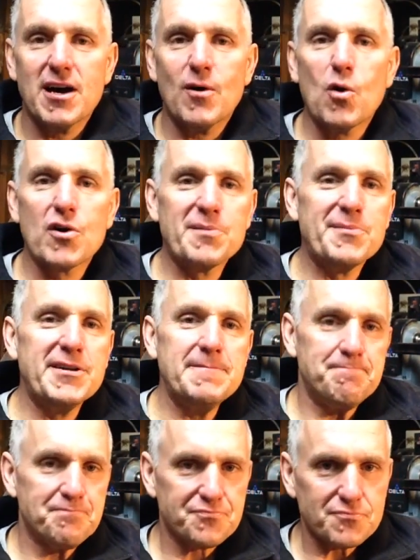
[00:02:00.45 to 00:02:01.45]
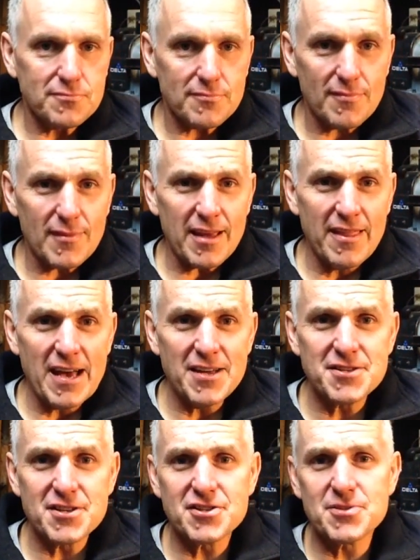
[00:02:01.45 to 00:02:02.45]
ornament. That
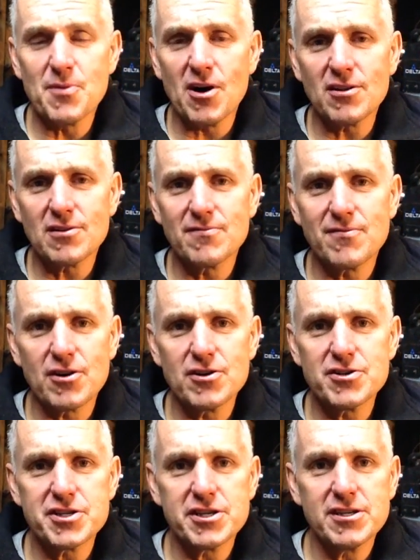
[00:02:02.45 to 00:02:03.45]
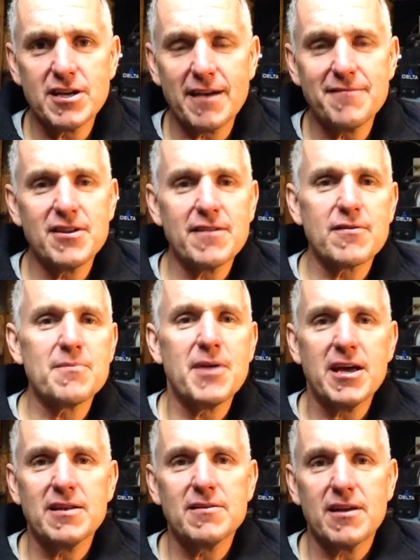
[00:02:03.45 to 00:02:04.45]
is a smaller version. I've never
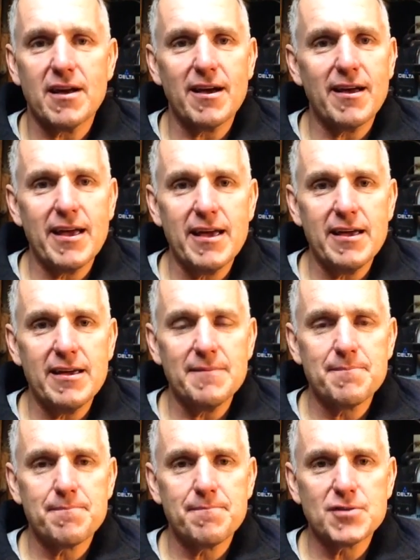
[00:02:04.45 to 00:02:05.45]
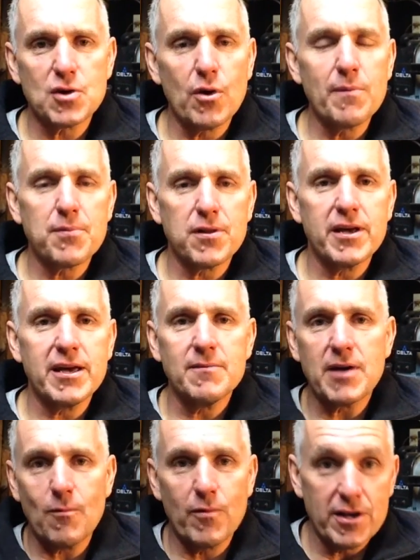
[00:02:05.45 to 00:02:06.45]
made a toy
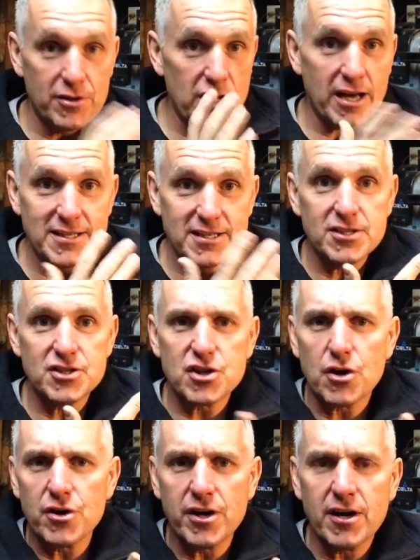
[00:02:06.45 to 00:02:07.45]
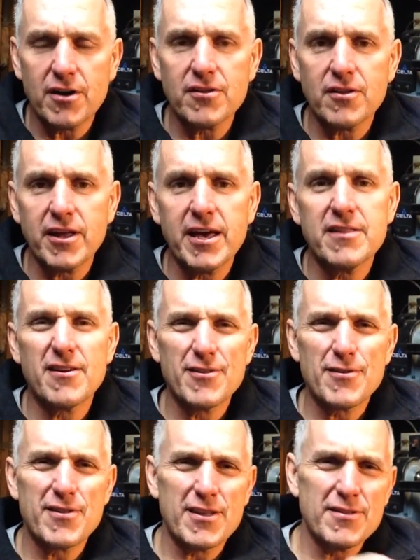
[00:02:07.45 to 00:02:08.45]
plane when I did turning on the lathe,
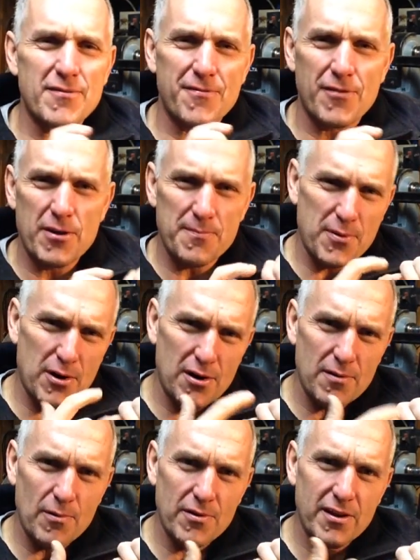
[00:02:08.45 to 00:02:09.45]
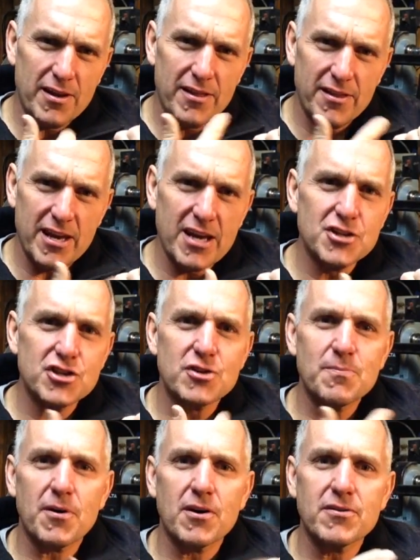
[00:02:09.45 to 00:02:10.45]
other than the front part where the
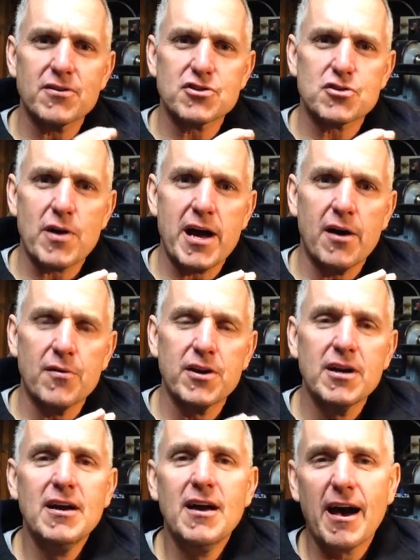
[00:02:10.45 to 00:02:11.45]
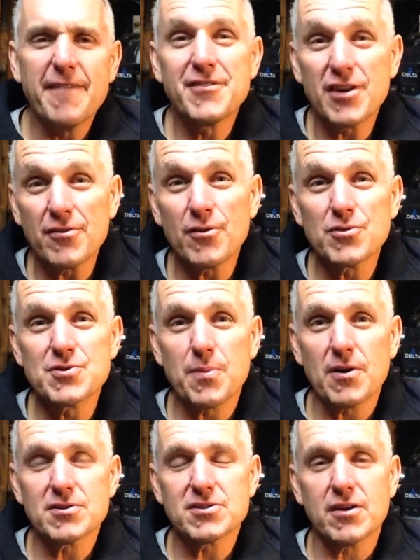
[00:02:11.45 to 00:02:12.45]
engine part, the shroud. I've done those
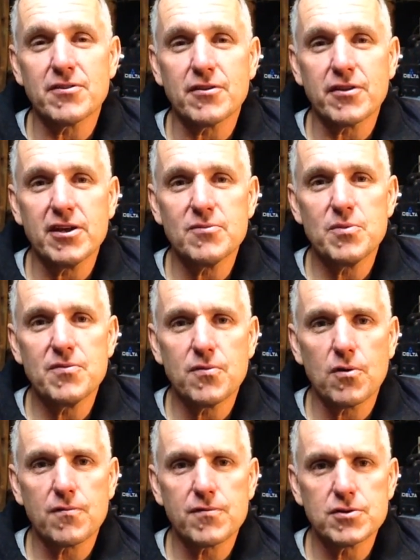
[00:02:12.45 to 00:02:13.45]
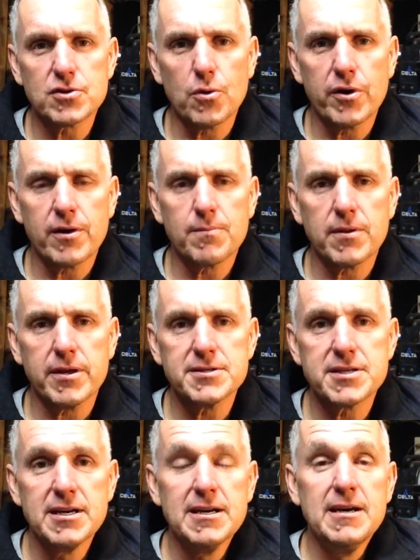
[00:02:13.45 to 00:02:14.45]
parts on the lathe before for toy airplanes,